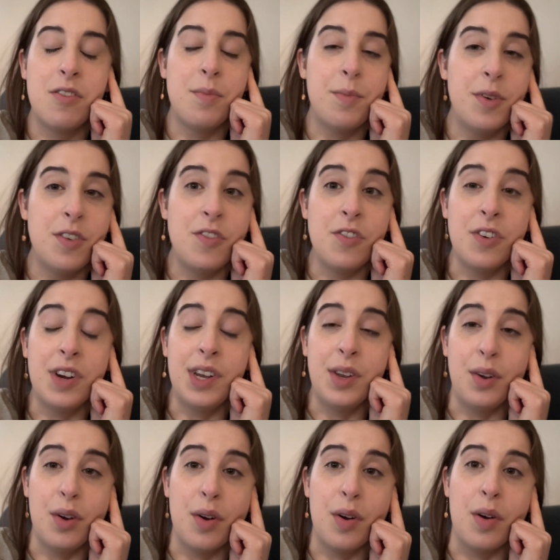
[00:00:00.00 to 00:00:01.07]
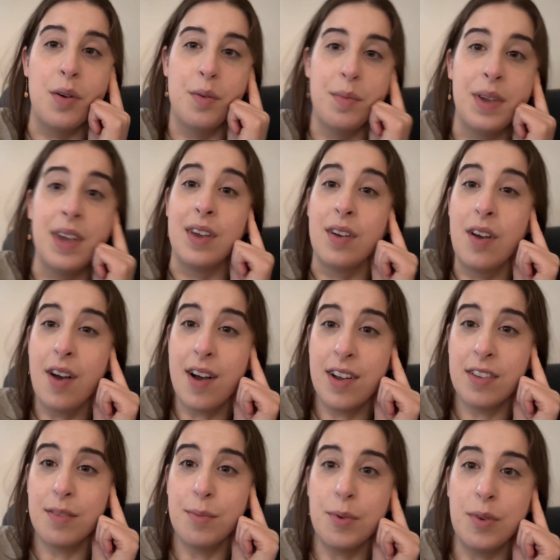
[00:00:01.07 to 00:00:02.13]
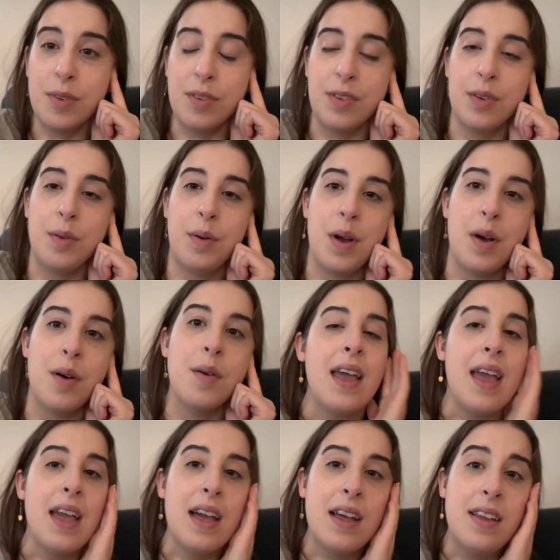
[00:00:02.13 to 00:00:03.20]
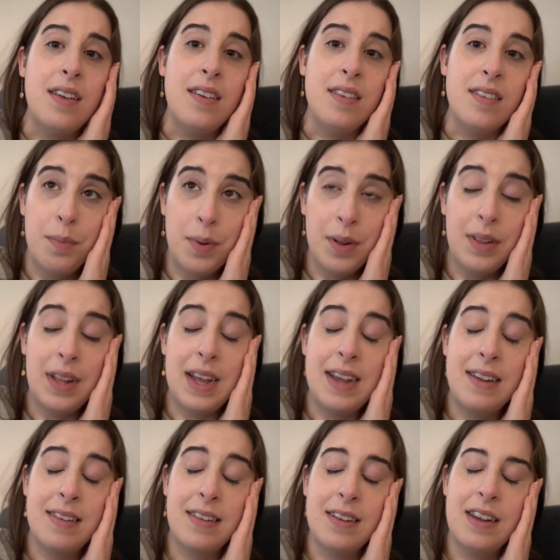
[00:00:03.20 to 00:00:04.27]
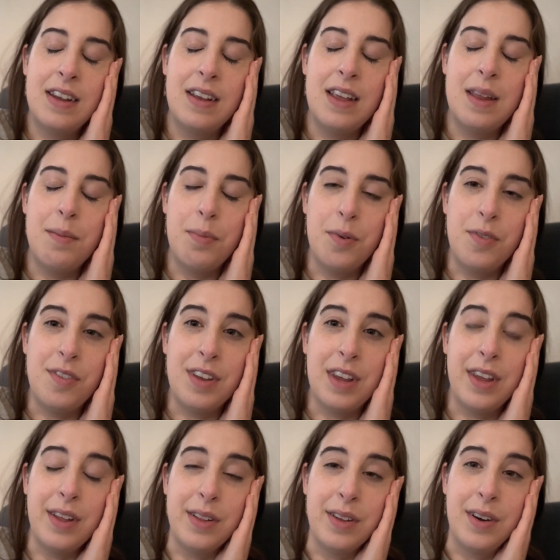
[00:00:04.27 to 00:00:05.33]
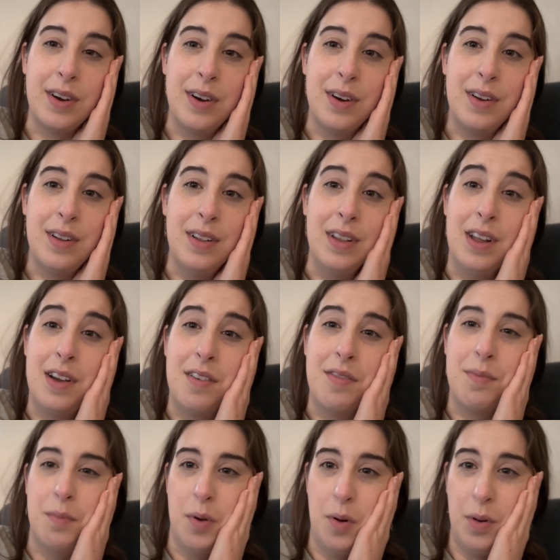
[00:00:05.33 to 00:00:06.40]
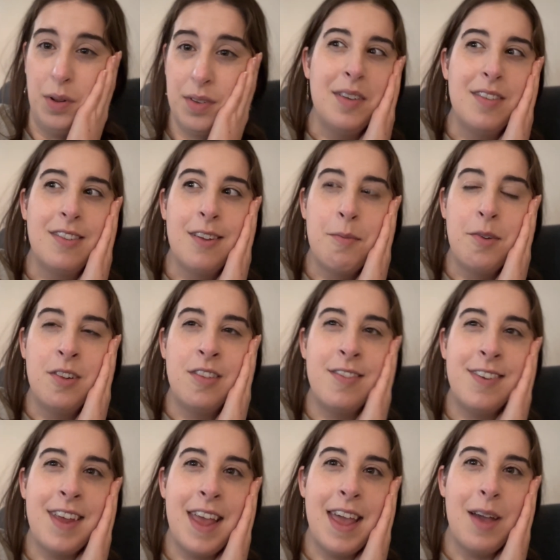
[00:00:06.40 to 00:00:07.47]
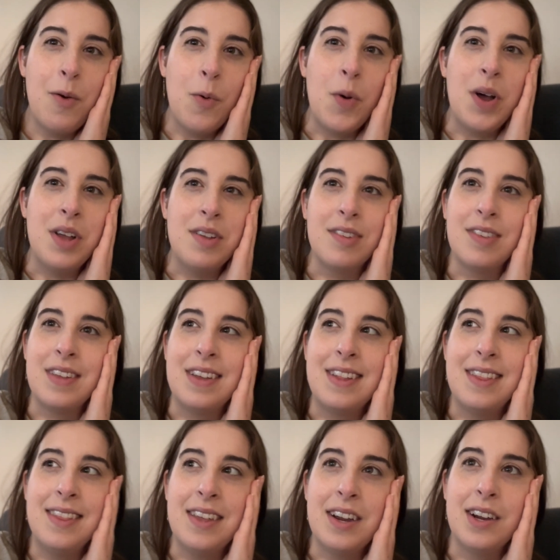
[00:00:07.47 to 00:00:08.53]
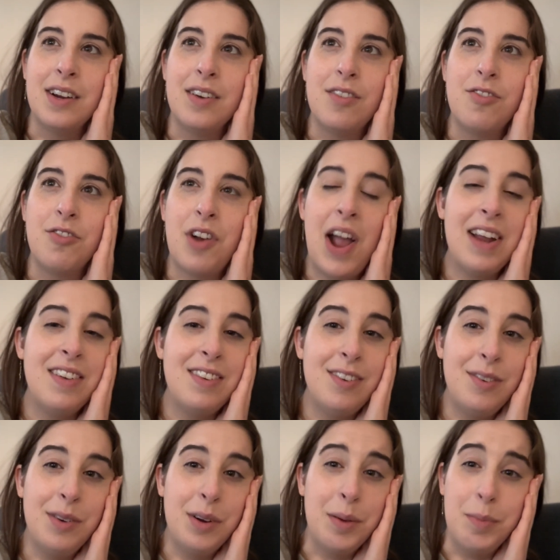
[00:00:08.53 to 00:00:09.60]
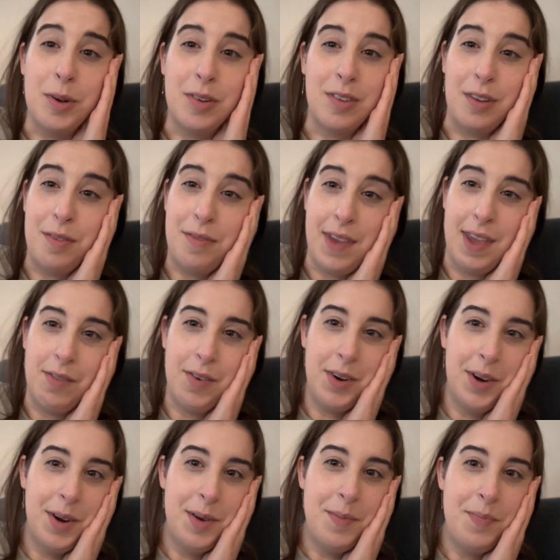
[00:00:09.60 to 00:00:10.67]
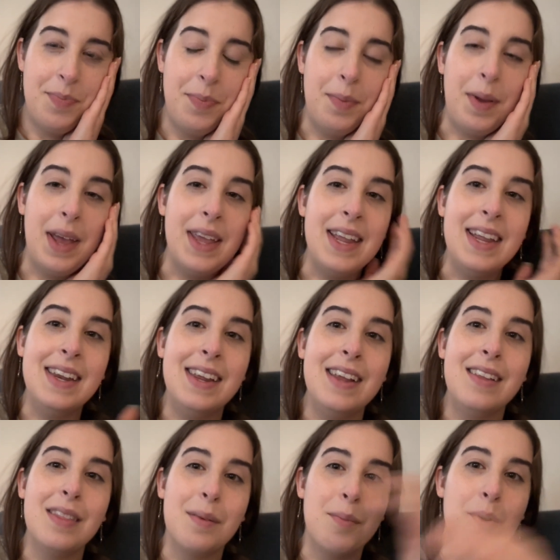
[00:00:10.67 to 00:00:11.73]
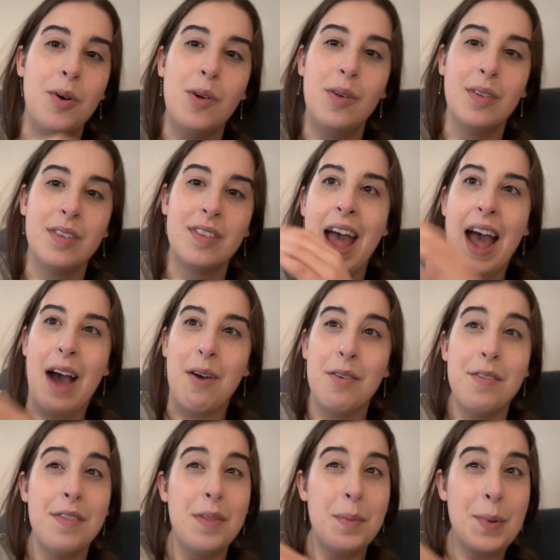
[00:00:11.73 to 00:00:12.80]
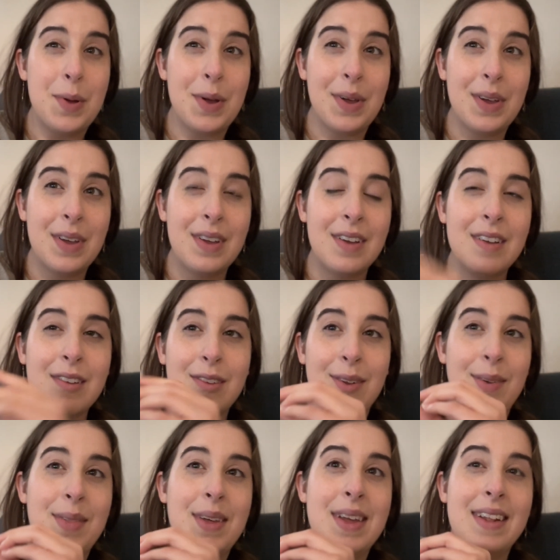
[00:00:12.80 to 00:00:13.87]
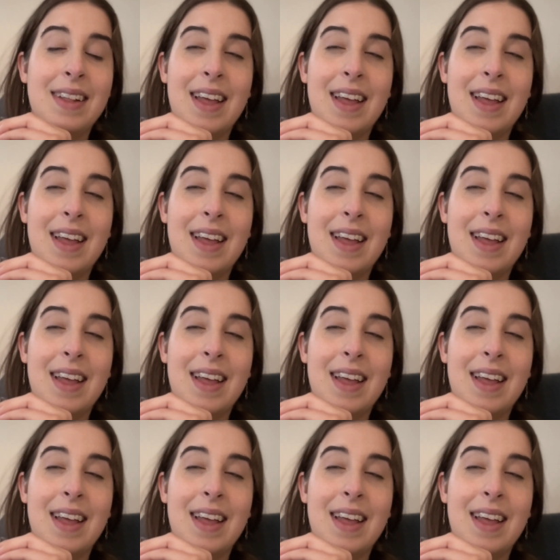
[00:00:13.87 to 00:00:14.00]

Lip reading: moisture in your home can cause mold to grow, and book lice in particular love mold. Someone's take was that they're trying to do your books a favor by eating the mold out of the book so that